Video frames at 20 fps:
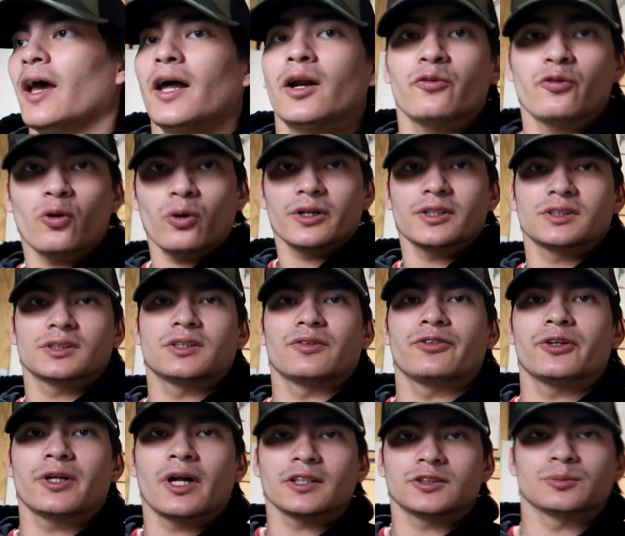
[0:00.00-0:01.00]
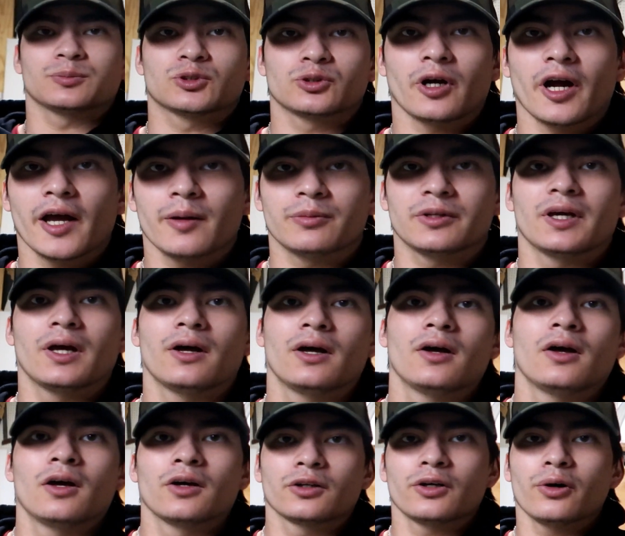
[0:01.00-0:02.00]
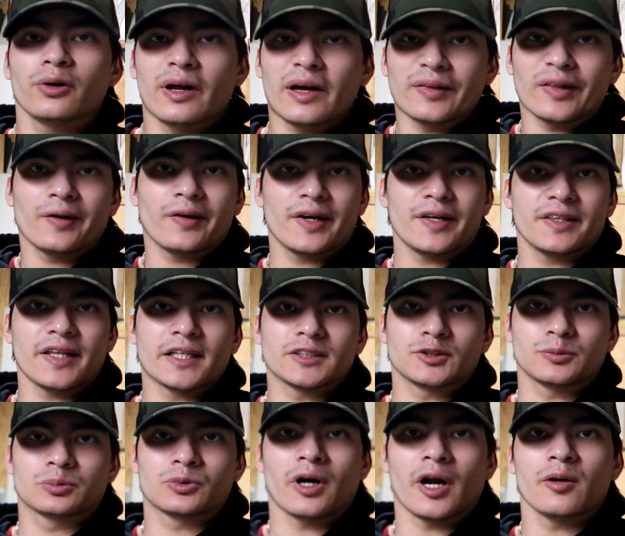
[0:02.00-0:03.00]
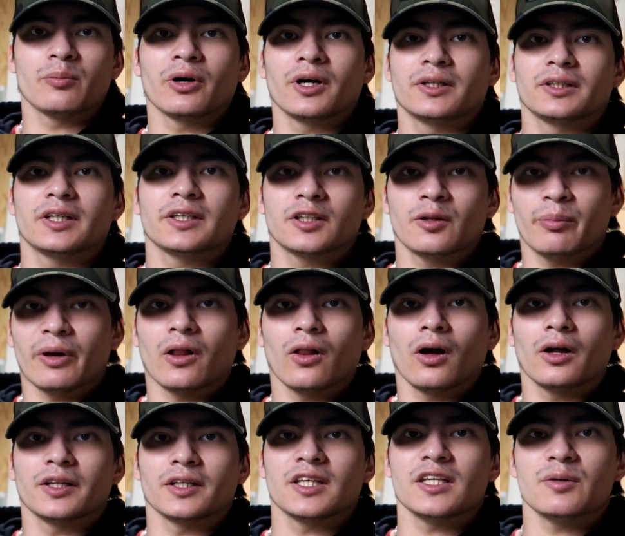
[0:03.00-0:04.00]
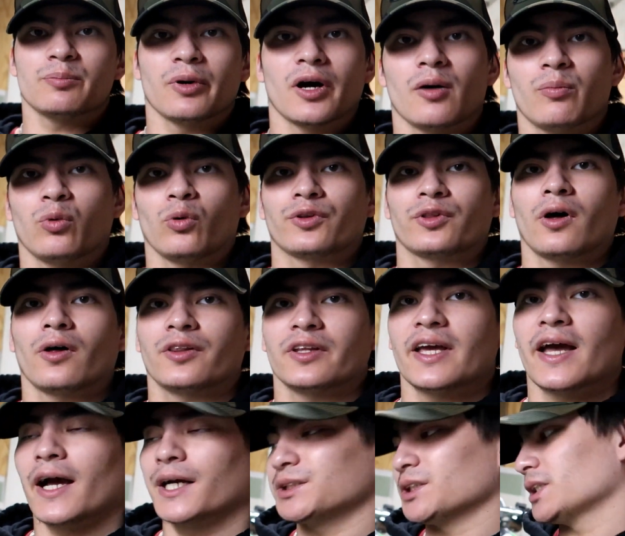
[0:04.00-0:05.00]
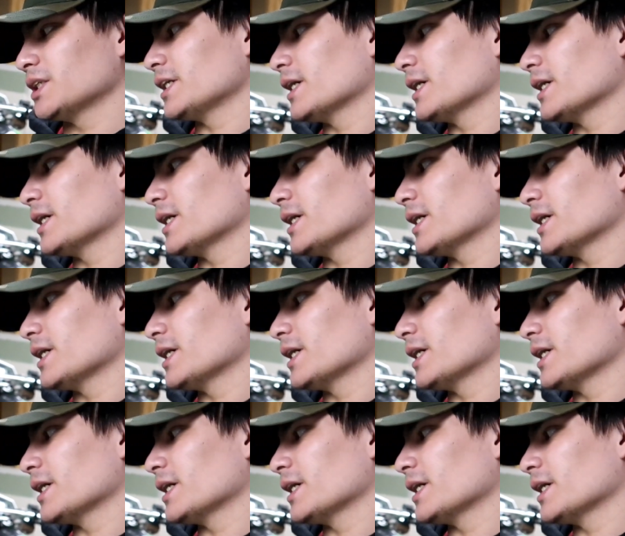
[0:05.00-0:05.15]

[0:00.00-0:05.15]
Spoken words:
And of course, if you're not subscribed, go down there, hit that subscribe button, get the bell on to keep up with all the action